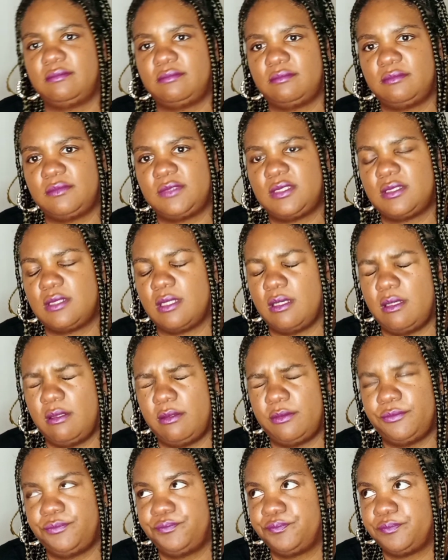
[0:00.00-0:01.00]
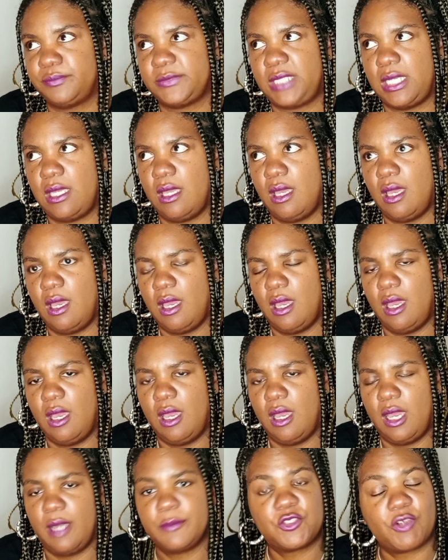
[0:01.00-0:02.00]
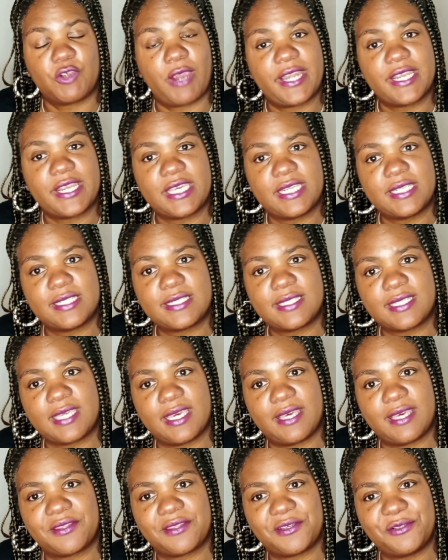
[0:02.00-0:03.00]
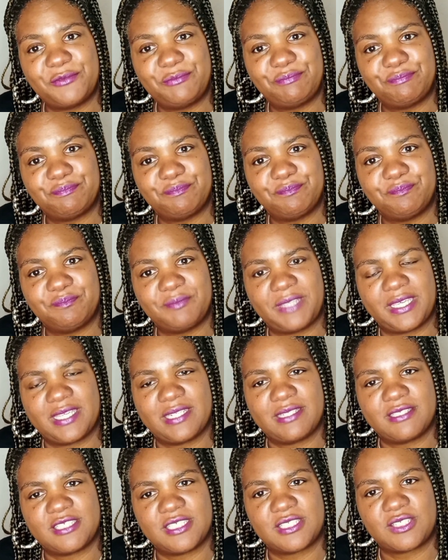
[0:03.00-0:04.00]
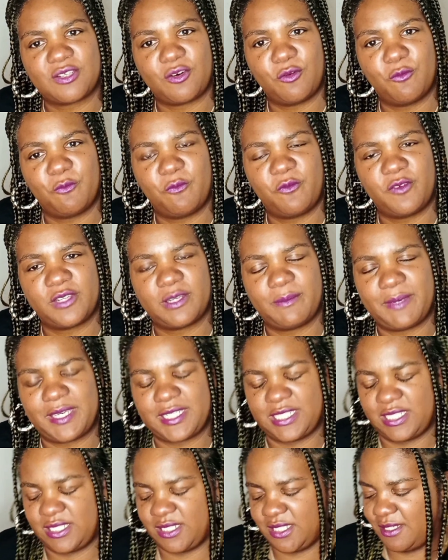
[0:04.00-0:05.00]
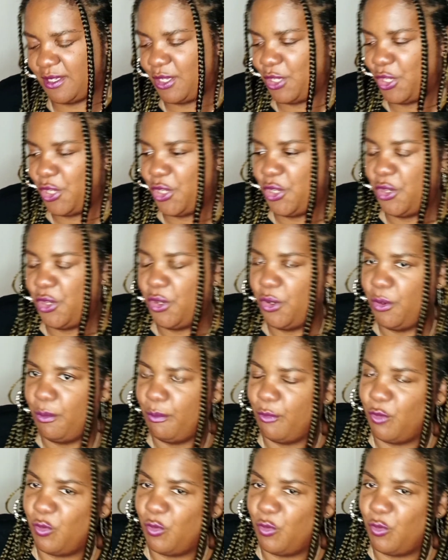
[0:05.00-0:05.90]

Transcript: So I'm trying to get it together and just hope for the best moving